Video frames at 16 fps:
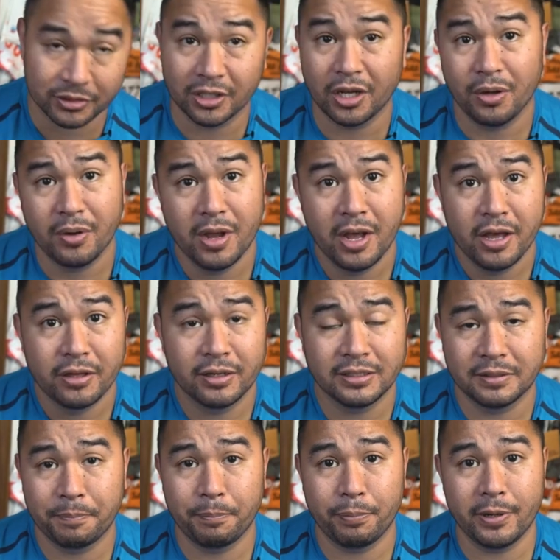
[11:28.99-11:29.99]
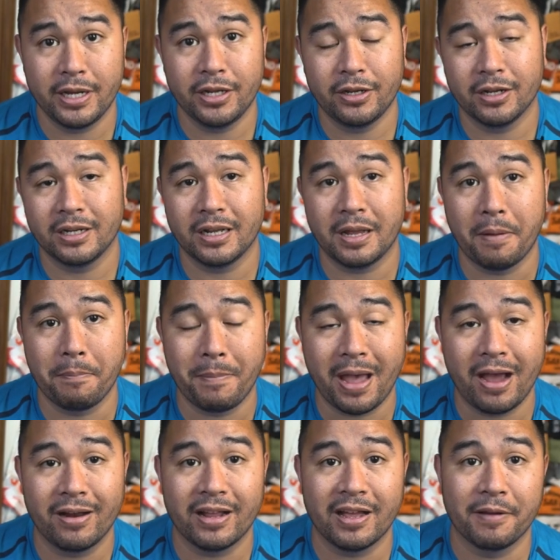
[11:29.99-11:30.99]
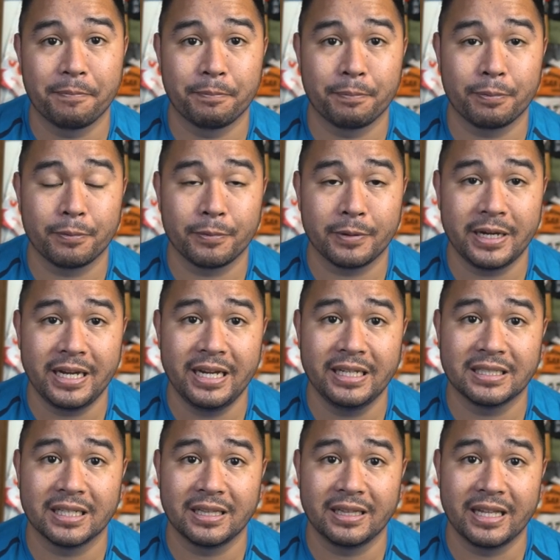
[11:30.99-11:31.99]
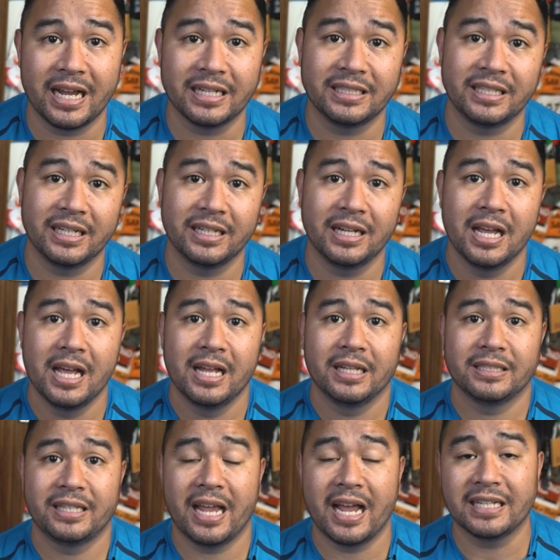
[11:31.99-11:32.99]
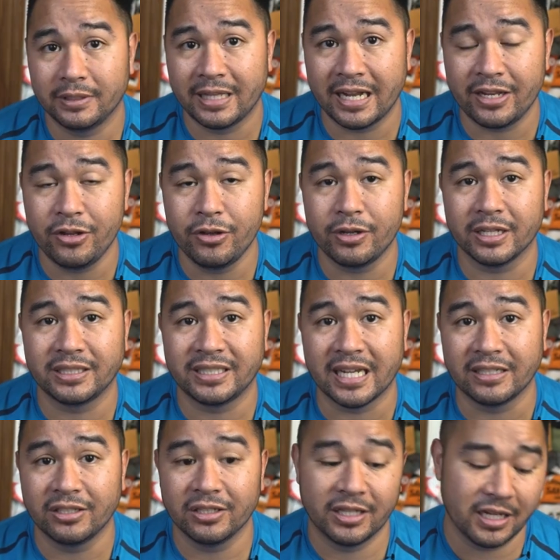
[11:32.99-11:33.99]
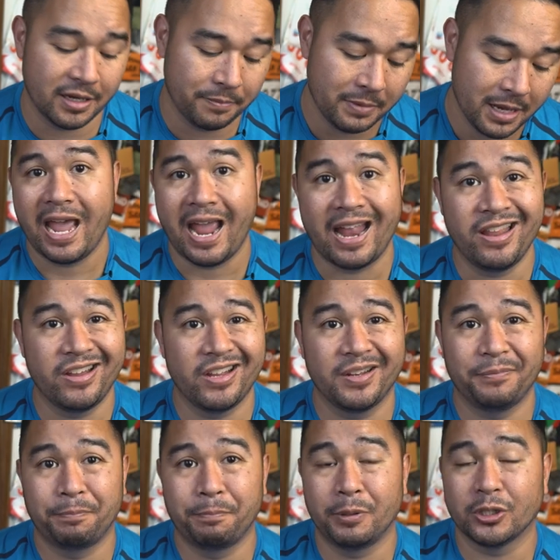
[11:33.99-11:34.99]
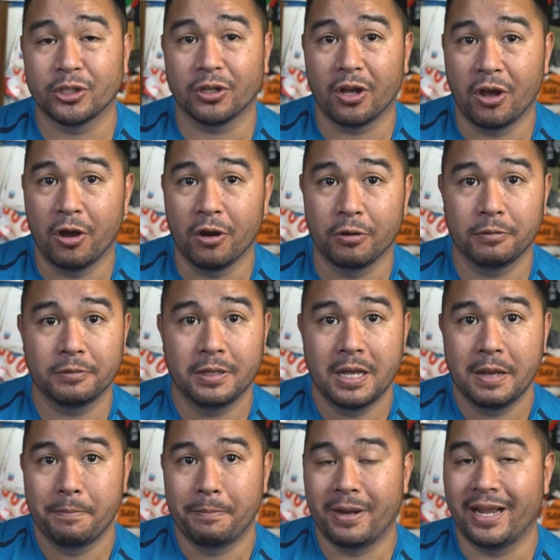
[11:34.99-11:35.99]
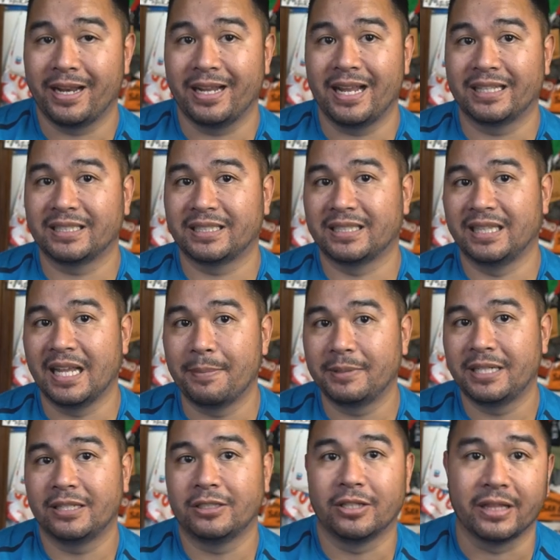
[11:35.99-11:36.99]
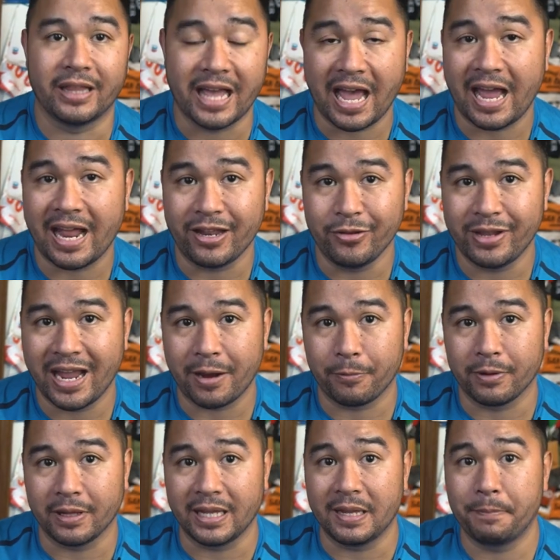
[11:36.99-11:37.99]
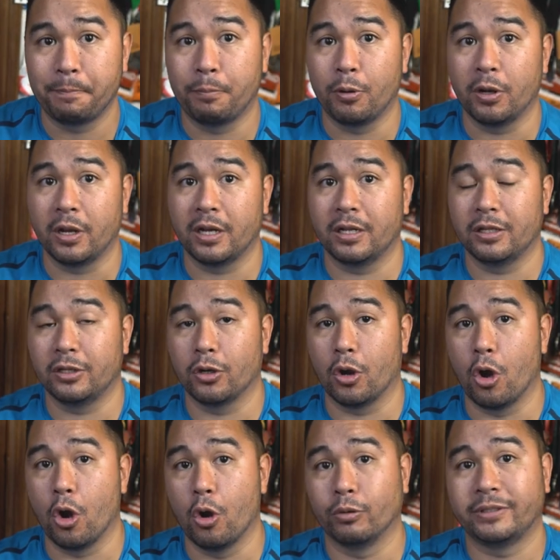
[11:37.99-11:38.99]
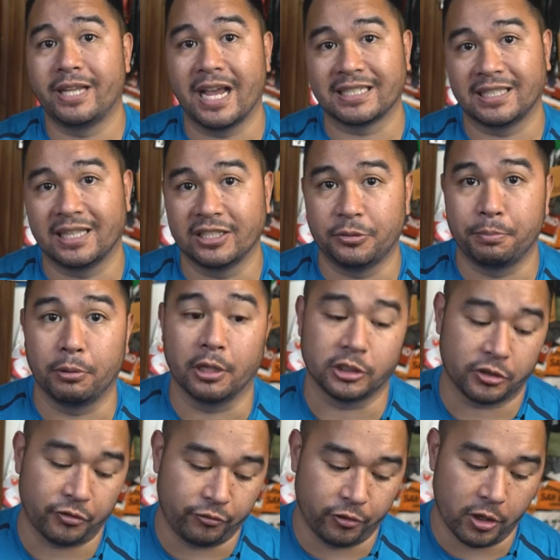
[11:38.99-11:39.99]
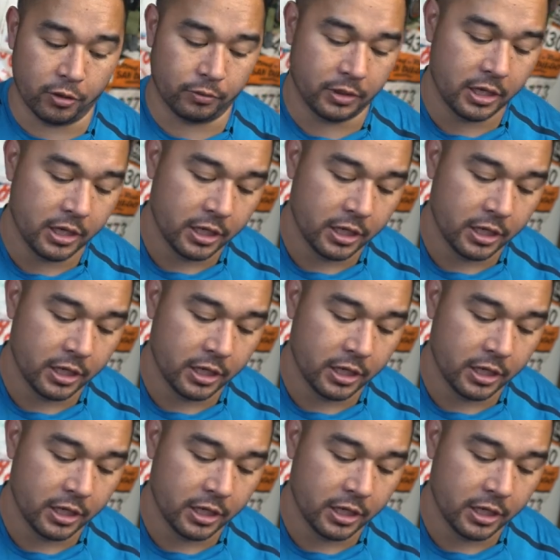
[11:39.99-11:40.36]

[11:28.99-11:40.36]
So there's a pretty good amount of pre-selected text that you could send to them, and you could put your own, but it's limited to that. You can't really put your own text unless you pull out your phone.